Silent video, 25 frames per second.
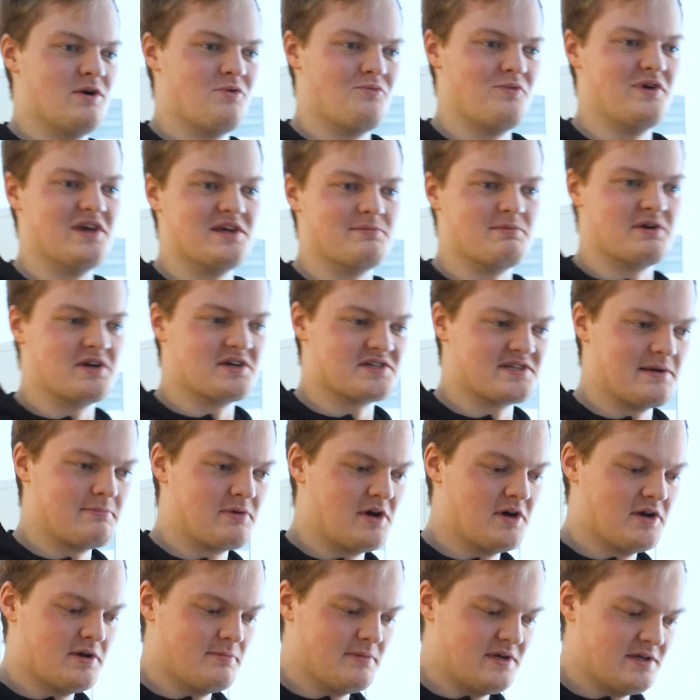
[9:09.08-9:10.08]
me a week
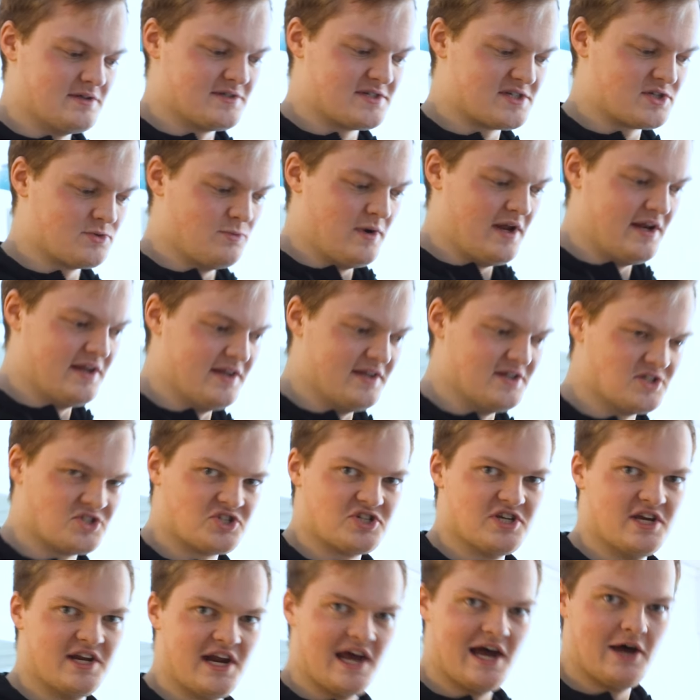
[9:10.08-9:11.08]
because I'm gonna be sweating
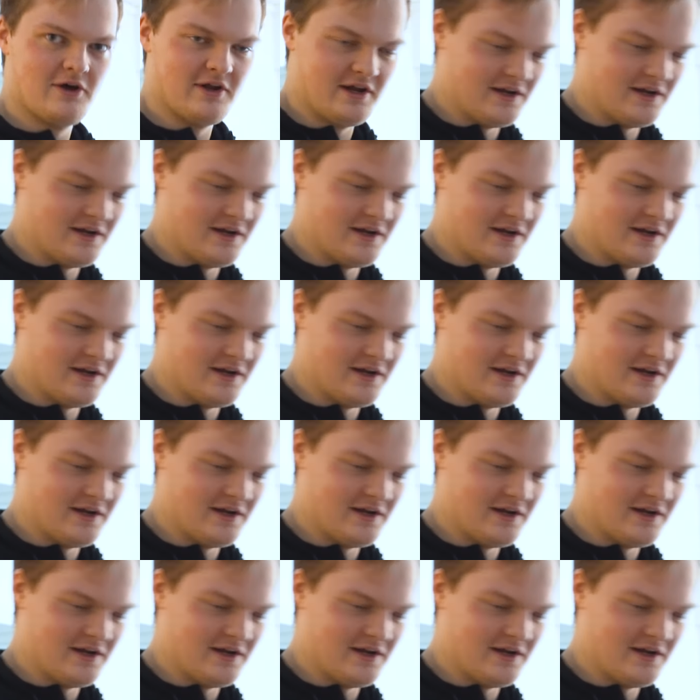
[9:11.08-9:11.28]
this shit yeah. out.